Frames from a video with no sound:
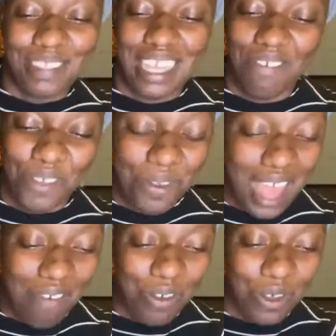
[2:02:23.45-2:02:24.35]
If you
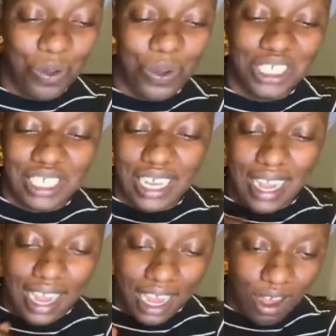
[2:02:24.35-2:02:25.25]
have a question
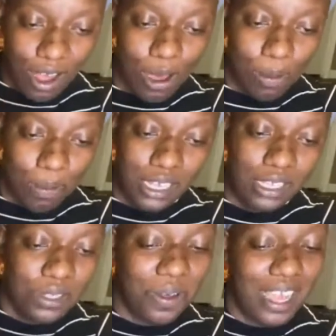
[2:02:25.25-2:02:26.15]
at all, please
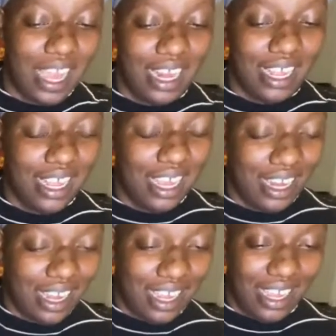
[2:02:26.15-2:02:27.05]
go ahead and hit
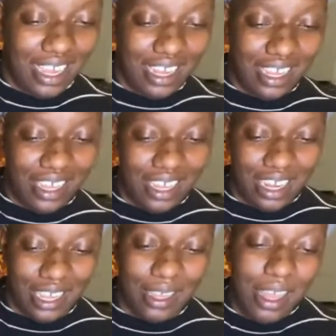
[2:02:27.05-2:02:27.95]

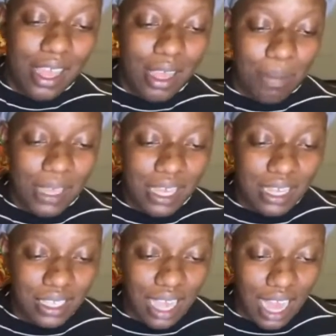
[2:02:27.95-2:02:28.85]
it.
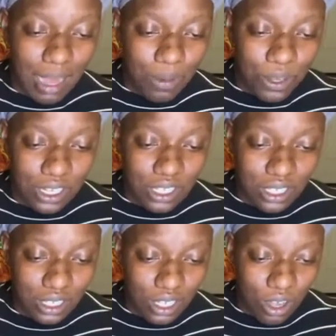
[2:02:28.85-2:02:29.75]
Because I'm going
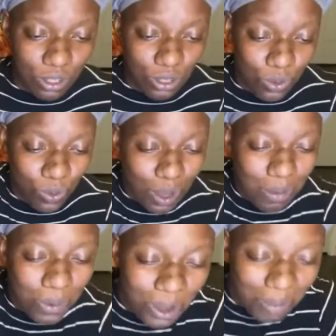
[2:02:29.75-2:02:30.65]
to go through one
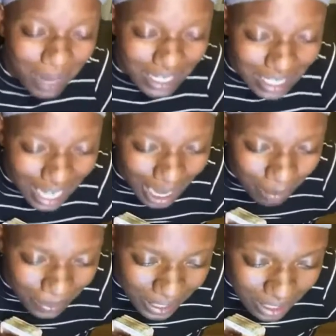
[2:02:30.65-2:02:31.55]
more of my
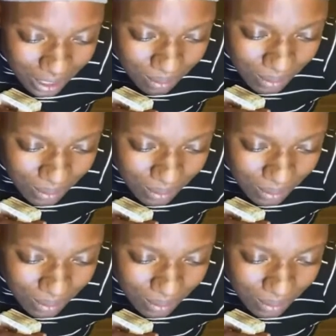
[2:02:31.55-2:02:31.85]
topics.